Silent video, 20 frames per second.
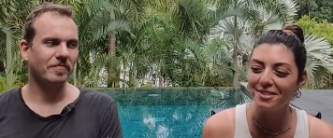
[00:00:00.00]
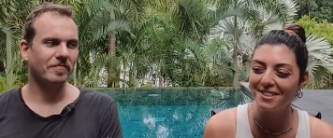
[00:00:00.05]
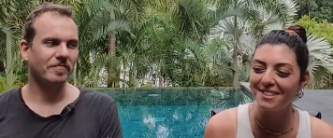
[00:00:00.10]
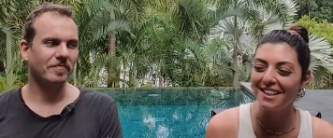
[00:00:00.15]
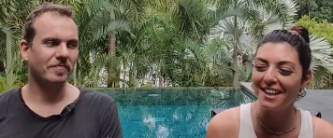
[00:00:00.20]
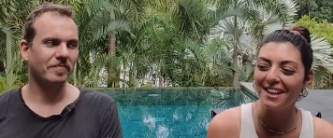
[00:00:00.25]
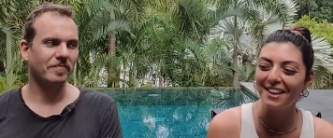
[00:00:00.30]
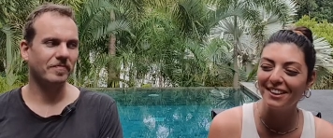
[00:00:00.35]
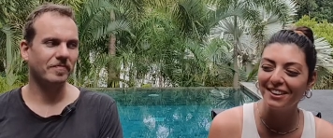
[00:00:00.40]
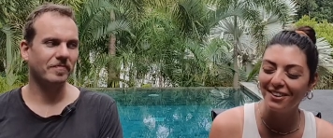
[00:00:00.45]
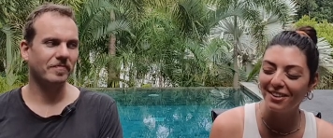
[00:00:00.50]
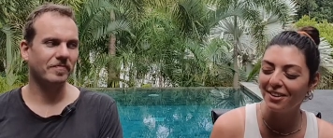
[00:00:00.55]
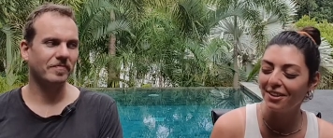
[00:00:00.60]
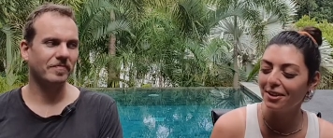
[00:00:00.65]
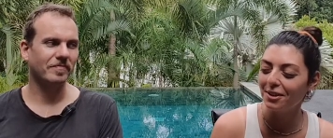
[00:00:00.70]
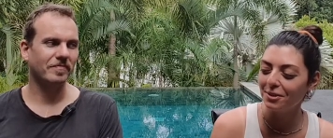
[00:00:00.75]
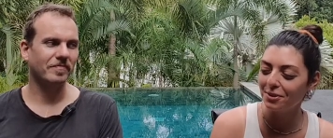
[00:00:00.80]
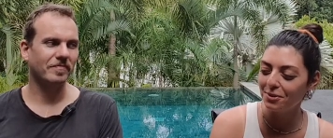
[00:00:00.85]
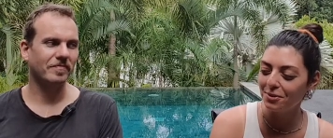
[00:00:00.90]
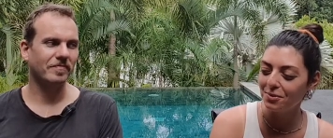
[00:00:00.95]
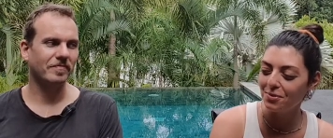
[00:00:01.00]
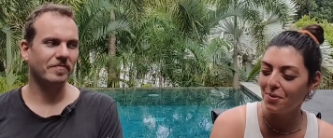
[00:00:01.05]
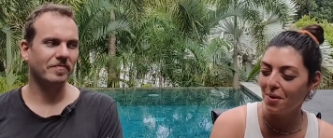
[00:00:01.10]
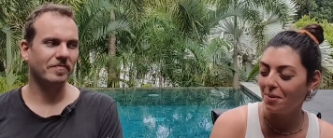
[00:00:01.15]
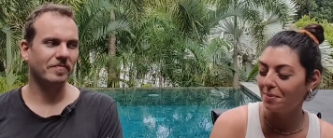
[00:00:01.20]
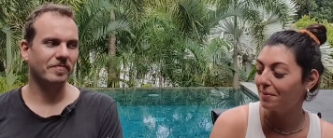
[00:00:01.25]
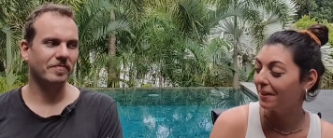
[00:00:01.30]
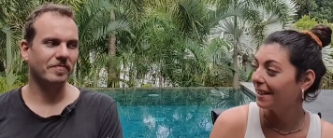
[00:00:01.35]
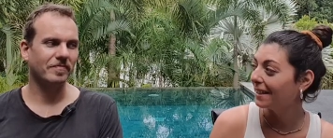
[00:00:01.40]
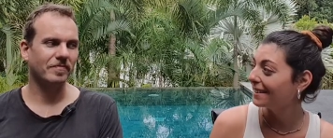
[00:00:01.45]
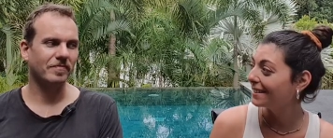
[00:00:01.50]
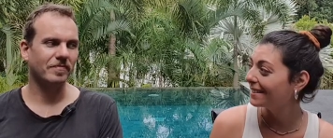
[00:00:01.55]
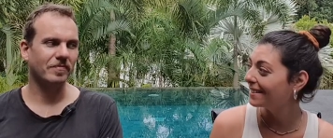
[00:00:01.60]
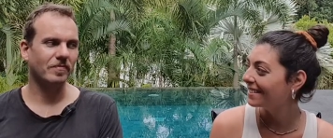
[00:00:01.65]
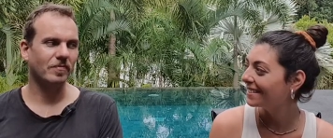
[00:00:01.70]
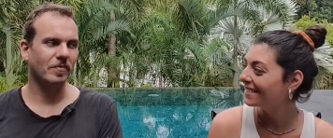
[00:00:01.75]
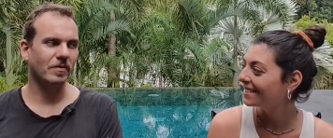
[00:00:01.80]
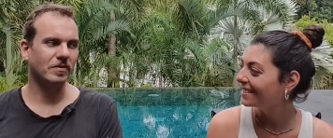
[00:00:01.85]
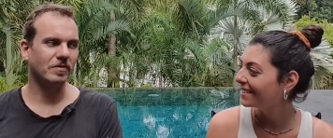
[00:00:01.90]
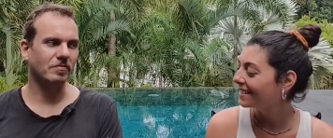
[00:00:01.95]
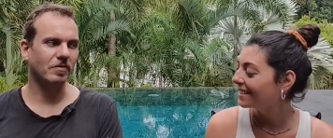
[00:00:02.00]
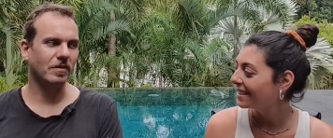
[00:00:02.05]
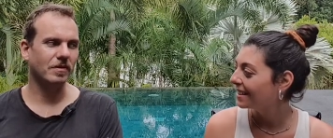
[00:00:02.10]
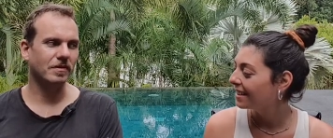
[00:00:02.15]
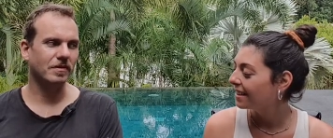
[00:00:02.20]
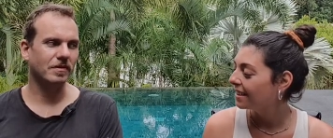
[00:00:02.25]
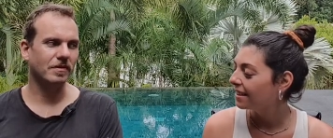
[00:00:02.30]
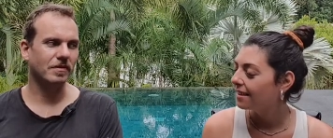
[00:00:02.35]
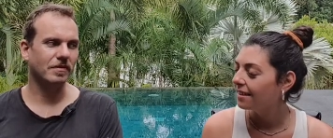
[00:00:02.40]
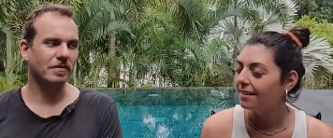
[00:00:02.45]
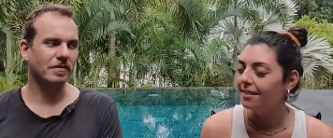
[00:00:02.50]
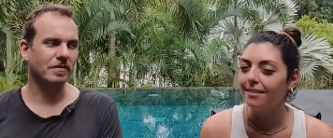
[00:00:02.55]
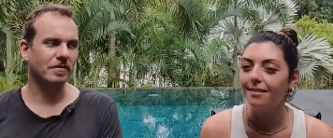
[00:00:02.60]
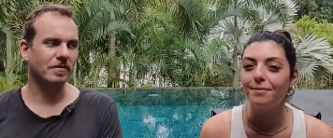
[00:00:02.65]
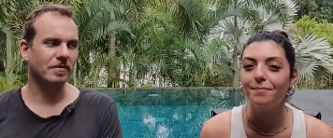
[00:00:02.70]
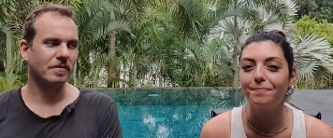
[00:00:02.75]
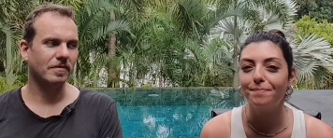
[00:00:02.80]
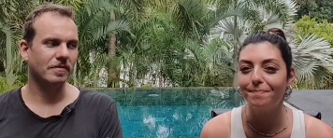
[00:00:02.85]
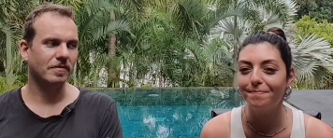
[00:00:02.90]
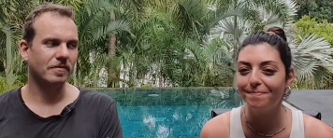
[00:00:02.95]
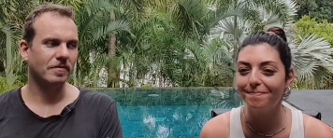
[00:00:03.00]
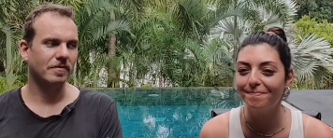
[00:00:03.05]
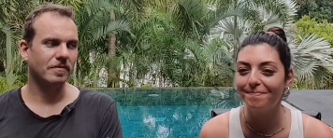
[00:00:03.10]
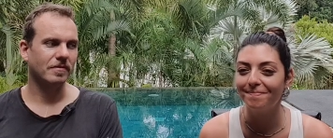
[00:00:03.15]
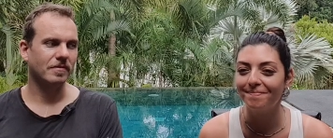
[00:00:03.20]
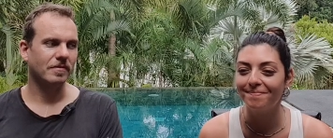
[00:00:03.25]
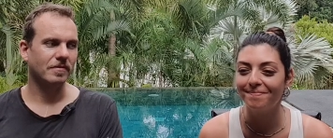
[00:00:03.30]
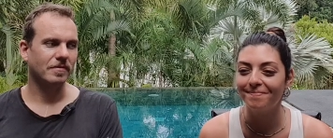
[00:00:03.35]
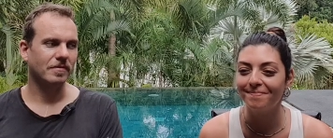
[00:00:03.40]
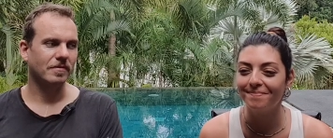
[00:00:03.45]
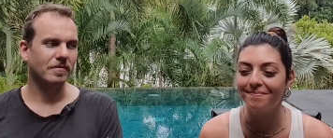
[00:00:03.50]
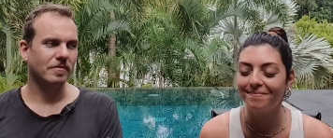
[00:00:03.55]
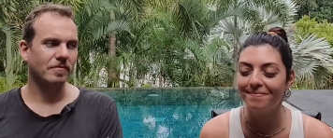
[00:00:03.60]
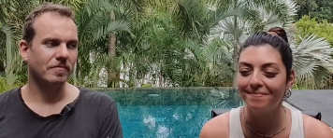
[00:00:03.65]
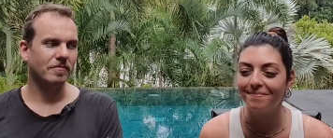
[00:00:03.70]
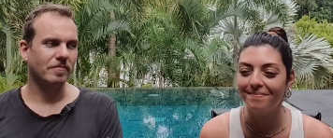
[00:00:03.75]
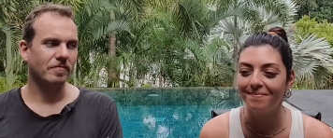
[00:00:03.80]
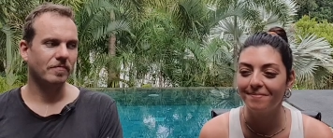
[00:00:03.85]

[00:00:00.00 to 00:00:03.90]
Speaker 1: would stay longer to one place. Which place? Hmm.